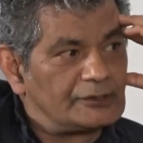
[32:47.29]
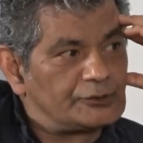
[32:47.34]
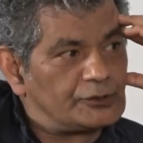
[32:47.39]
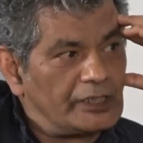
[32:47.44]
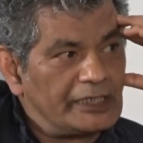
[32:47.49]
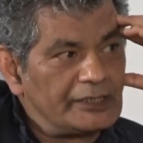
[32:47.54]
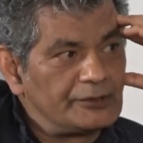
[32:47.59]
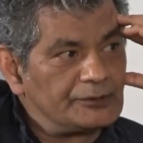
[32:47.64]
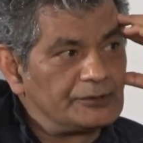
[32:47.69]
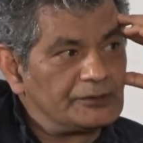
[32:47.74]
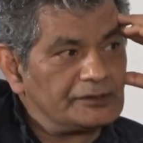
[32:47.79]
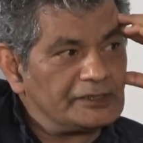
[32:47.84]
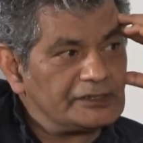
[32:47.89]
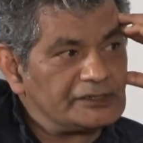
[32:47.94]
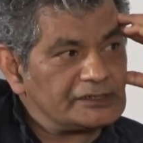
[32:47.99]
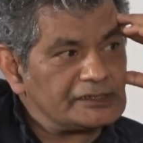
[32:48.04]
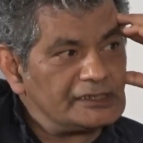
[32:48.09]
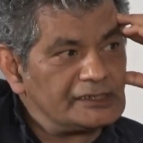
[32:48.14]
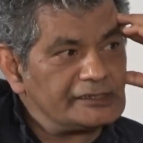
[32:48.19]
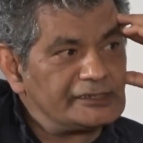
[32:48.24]
So I don't know,
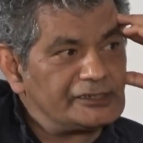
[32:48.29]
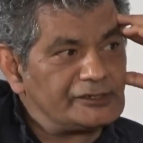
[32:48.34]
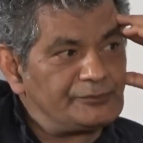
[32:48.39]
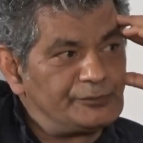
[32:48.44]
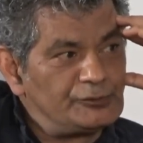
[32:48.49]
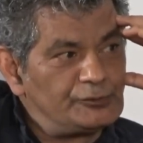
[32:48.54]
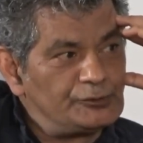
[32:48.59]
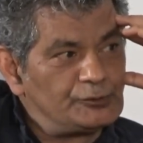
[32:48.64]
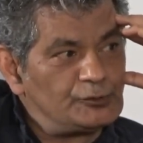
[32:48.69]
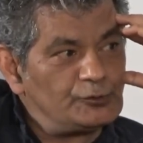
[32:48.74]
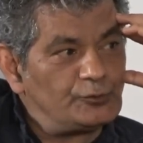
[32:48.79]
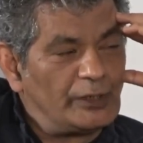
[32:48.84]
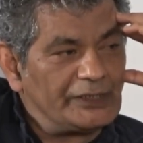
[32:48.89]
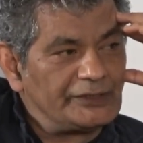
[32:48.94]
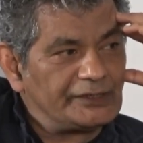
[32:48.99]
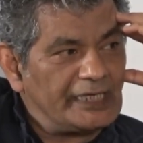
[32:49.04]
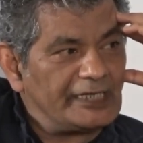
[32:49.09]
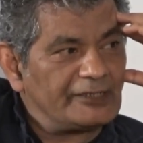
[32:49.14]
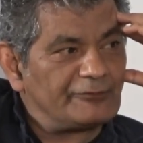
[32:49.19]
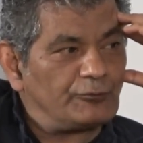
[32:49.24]
there's still a dispute who
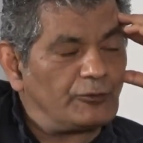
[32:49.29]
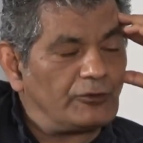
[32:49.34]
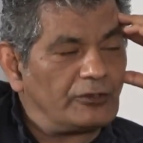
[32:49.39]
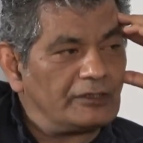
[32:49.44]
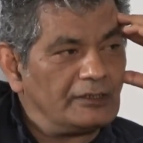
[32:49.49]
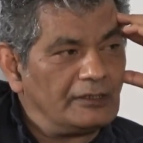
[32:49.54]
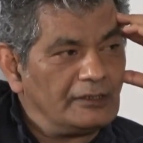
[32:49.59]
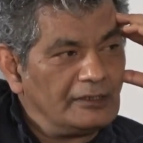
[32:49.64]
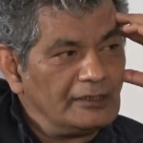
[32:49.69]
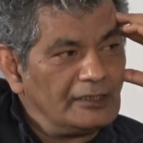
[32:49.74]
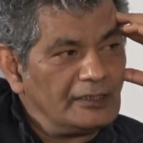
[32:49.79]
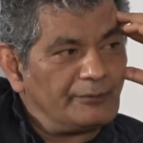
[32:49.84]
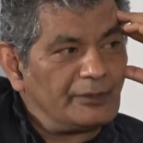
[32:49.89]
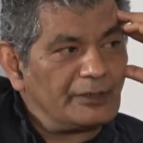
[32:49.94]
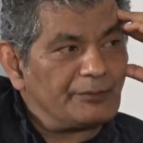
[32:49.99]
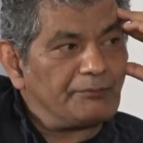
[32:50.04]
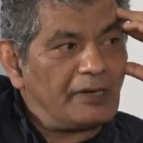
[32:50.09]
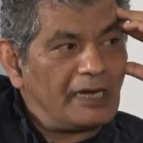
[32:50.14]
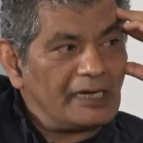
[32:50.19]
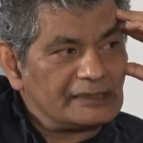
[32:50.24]
won that war.
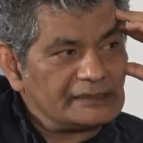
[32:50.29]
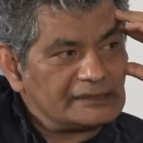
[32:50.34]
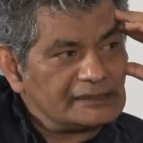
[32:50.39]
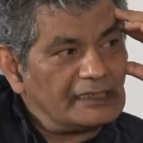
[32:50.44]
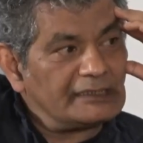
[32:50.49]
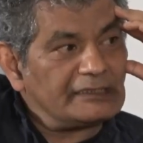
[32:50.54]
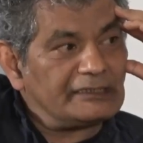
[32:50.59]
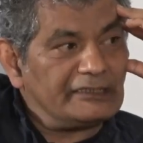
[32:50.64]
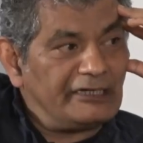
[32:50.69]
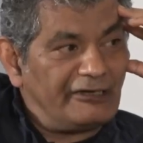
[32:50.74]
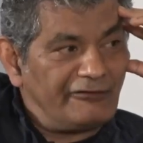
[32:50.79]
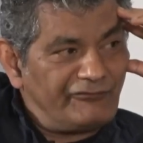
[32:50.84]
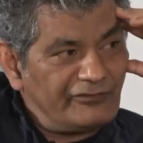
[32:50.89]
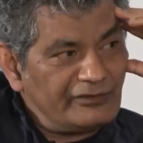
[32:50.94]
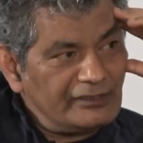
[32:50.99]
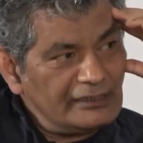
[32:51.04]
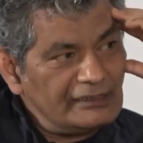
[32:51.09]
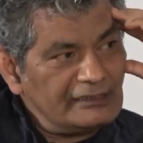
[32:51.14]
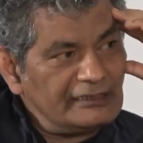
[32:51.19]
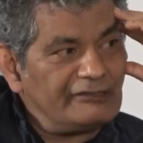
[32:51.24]
But Pakistan
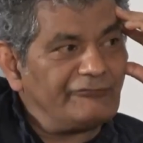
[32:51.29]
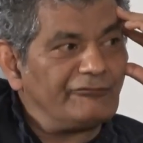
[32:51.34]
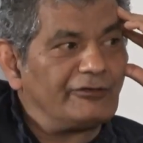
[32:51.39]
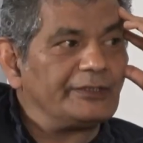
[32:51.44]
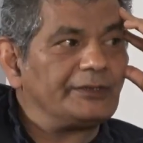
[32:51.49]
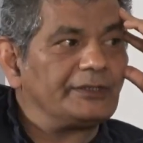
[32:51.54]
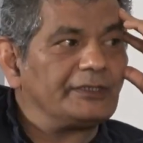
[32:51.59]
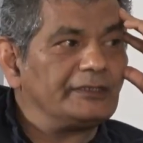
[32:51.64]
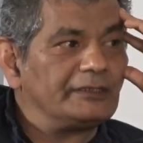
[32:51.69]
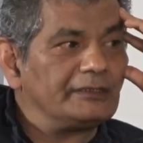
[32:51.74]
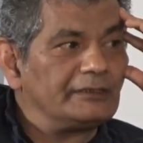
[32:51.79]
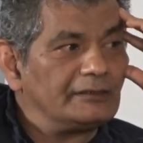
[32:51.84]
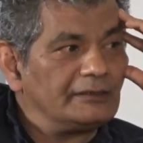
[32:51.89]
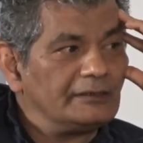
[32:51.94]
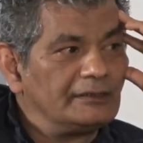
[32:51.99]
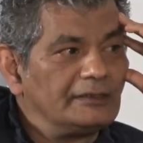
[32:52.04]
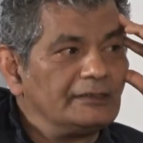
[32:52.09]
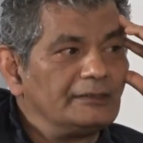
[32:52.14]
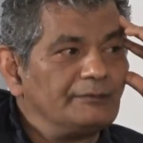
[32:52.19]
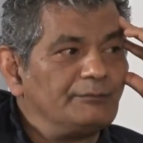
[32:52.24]
definitely won the
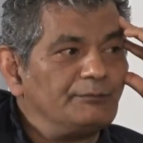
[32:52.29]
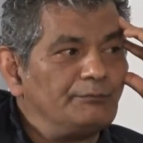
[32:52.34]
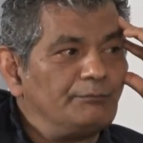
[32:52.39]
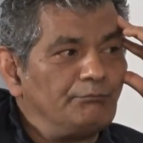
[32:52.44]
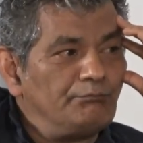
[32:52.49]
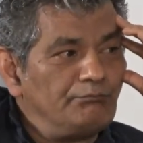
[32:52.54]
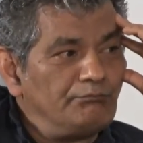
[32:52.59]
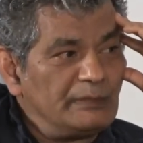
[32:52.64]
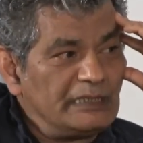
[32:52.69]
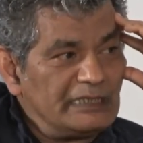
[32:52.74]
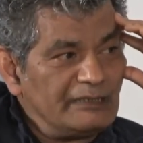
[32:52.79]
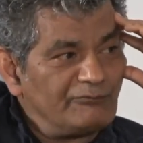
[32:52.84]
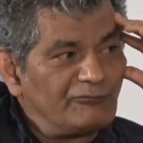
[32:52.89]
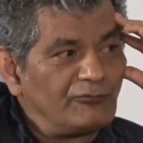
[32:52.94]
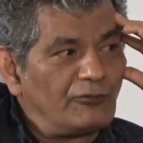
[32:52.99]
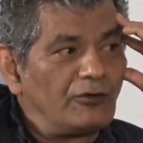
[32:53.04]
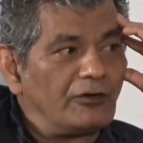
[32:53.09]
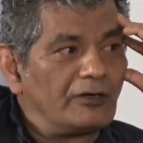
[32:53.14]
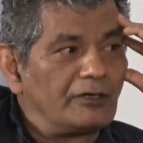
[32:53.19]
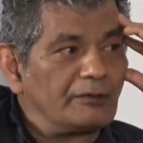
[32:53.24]
meme
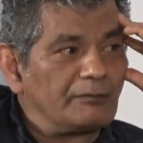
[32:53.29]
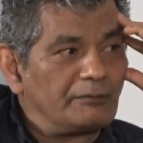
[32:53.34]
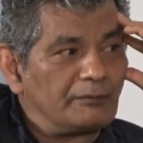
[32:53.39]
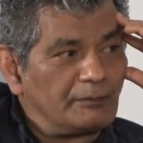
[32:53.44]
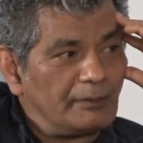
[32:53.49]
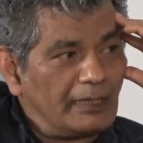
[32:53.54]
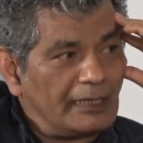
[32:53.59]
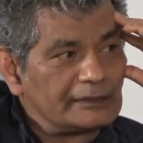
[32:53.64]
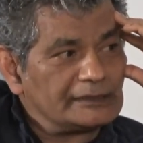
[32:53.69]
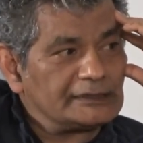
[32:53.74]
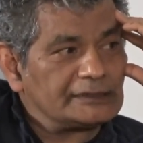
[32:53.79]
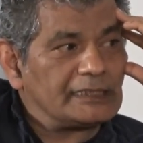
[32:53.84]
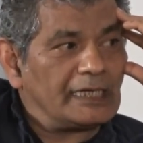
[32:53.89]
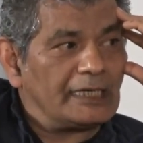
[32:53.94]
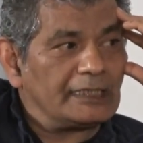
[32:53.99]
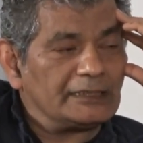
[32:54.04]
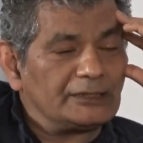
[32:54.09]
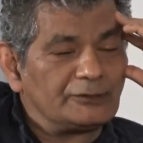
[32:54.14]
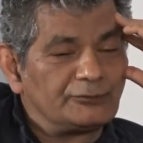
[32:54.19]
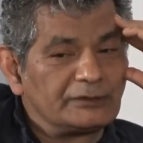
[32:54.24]
war.
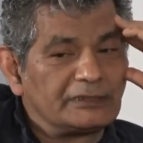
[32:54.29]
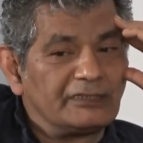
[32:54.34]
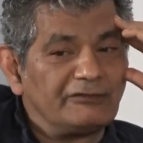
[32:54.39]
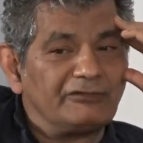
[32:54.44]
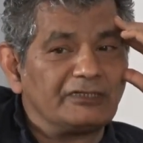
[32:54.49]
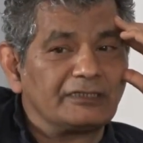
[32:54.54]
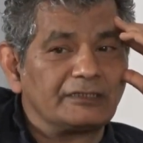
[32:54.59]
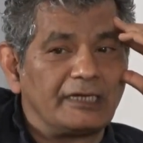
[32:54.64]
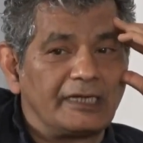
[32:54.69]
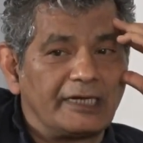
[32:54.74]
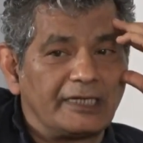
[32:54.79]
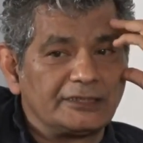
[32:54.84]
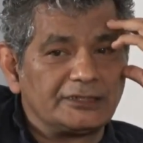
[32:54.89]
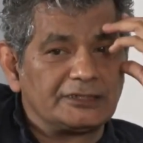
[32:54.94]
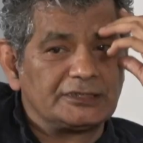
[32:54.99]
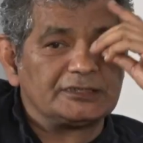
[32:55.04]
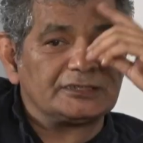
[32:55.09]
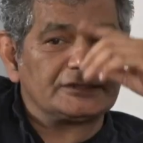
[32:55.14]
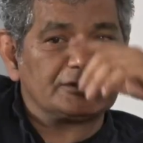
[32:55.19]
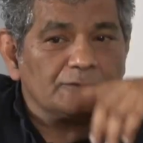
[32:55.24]
Pakistanis were giving
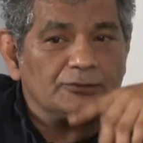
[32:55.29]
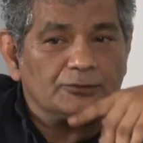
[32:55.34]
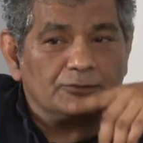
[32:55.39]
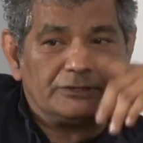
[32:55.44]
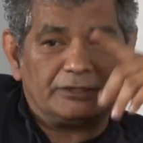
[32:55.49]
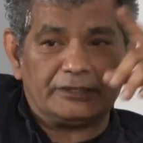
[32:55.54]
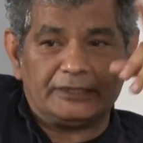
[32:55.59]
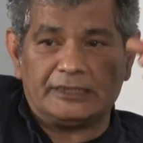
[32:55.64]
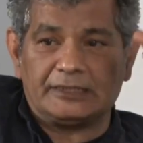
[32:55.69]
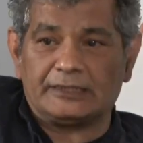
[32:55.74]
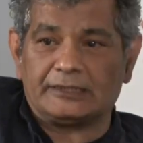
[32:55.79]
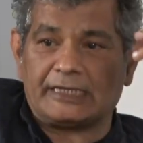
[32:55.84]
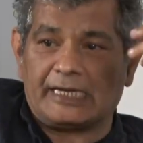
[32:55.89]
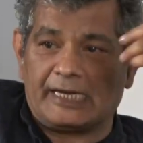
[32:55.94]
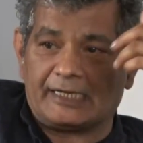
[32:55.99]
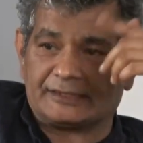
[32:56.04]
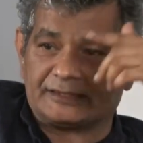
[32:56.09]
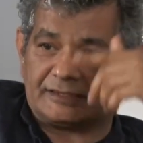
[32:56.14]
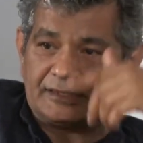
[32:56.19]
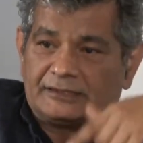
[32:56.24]
directions to Indian
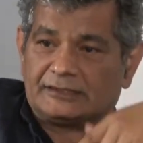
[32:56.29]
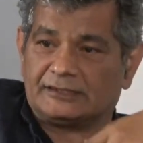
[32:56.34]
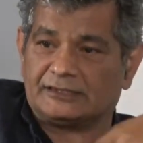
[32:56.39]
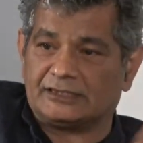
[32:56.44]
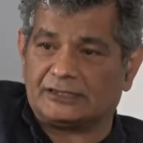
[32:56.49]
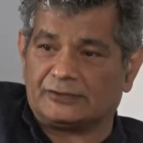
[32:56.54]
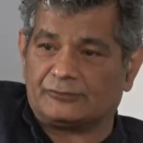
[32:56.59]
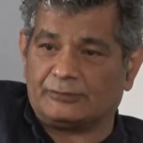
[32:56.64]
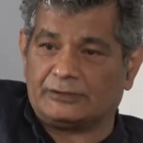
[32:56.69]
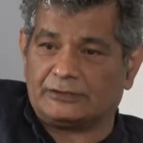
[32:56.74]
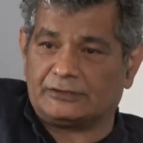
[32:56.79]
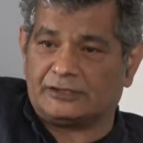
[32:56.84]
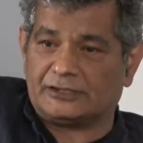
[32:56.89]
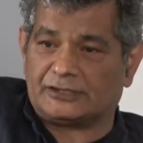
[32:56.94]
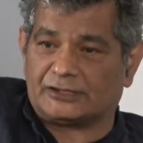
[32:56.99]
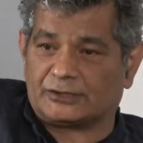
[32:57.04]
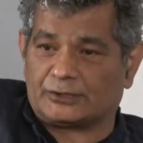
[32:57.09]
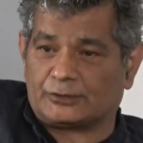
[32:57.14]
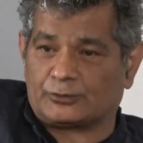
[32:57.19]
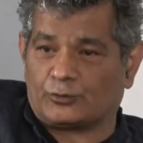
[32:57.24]
tanks that this is
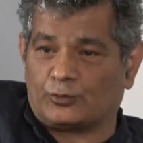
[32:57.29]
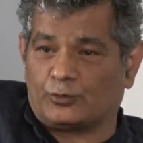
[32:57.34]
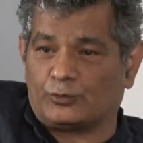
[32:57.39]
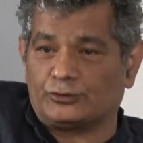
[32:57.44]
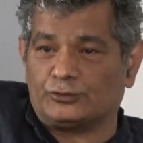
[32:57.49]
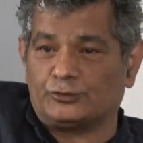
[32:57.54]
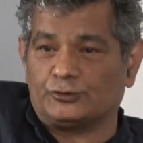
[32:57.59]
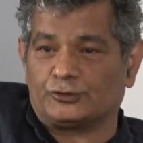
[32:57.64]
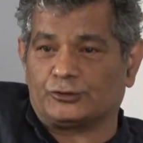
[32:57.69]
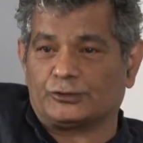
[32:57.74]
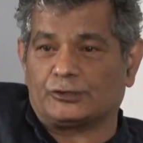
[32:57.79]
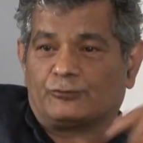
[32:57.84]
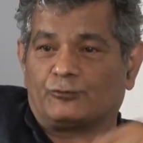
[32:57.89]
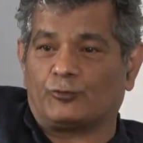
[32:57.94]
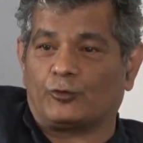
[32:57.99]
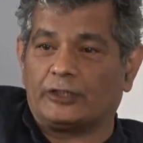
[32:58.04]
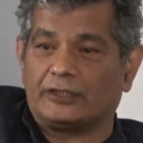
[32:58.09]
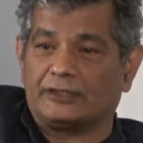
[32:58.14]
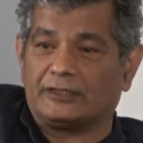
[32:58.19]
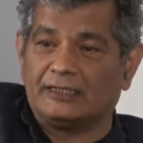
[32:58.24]
this road you should
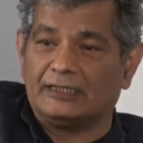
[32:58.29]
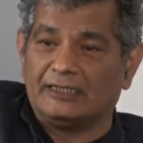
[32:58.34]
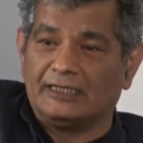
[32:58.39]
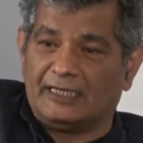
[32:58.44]
avoid.